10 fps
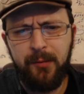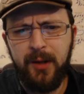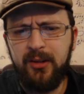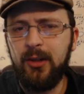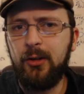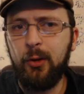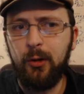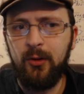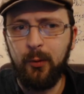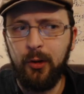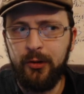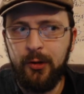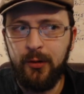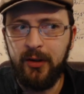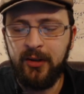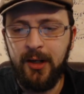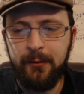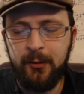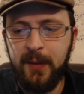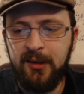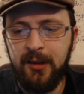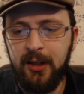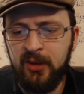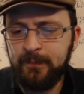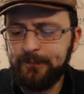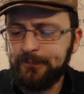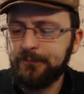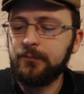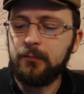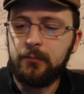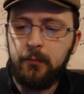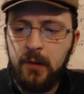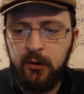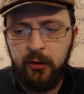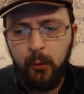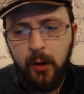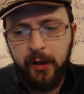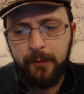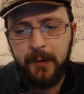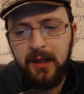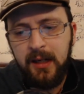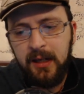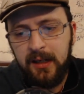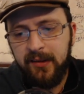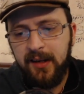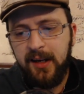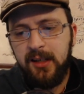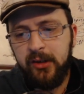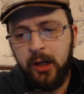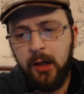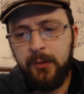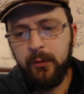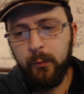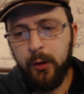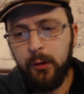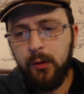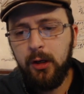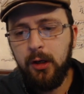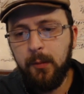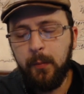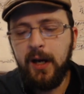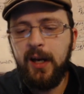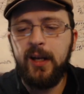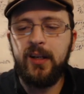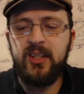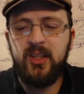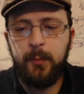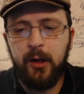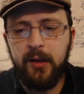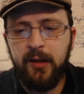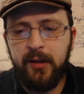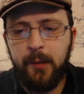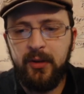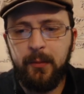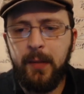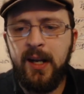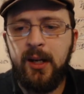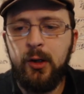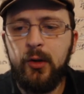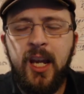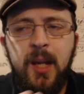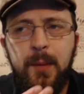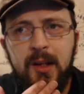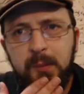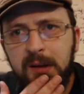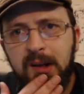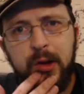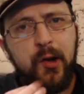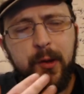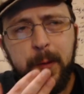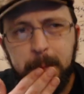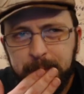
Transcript: much into Tolkien's world to do this kind of speculation. So one is the idea that Tom is a rogue Maia spirit, that Tom is a Maia who came into Middle-earth